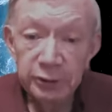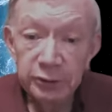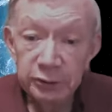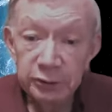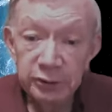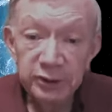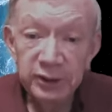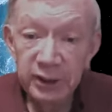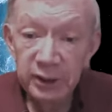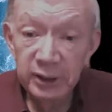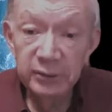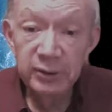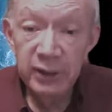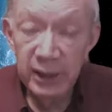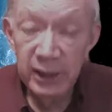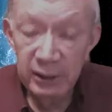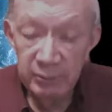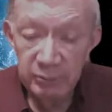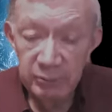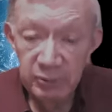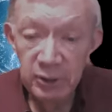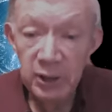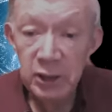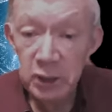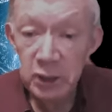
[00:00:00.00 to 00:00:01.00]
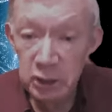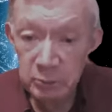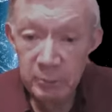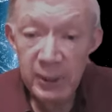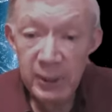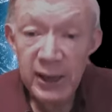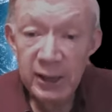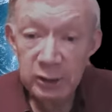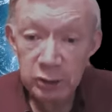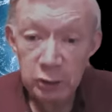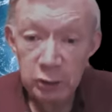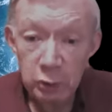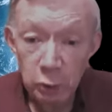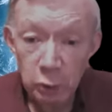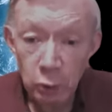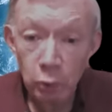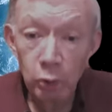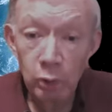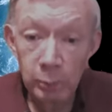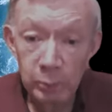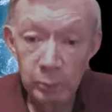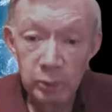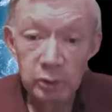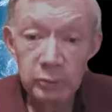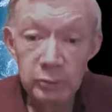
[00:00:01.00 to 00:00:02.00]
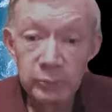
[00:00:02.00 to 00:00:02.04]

to get things back to normal.